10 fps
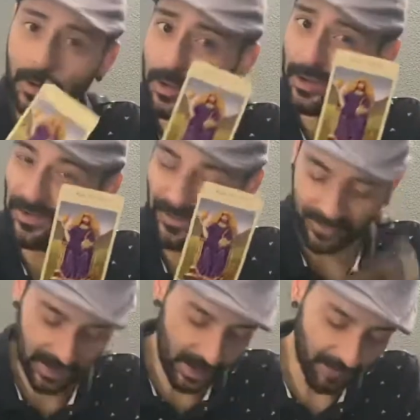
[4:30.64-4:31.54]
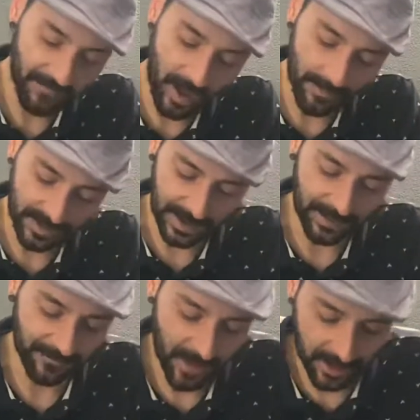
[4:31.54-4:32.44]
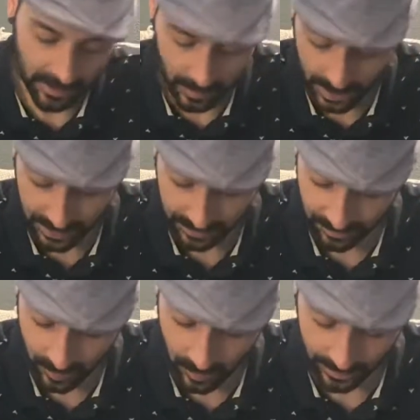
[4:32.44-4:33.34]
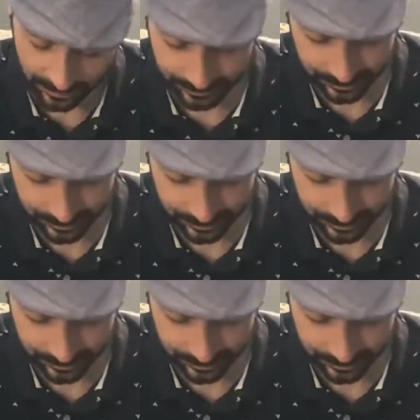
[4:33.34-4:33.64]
You have the King of Cups signifying you guys at the moment.